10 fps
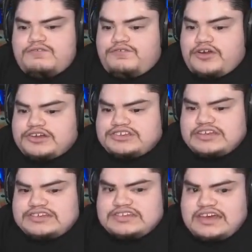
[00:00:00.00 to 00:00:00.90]
First
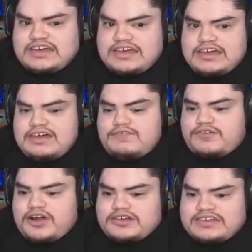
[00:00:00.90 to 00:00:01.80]
and second for
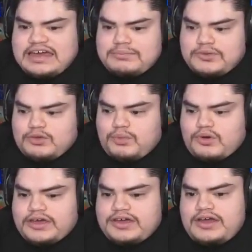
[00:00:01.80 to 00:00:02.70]
our debut
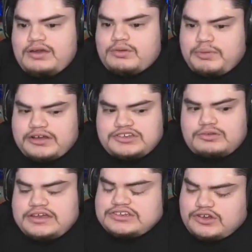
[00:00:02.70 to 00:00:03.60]
boy. Roberto,
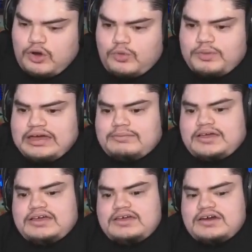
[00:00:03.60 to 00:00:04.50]
let's go,
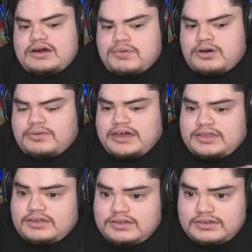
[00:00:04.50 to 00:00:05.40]
baby. Come on, man.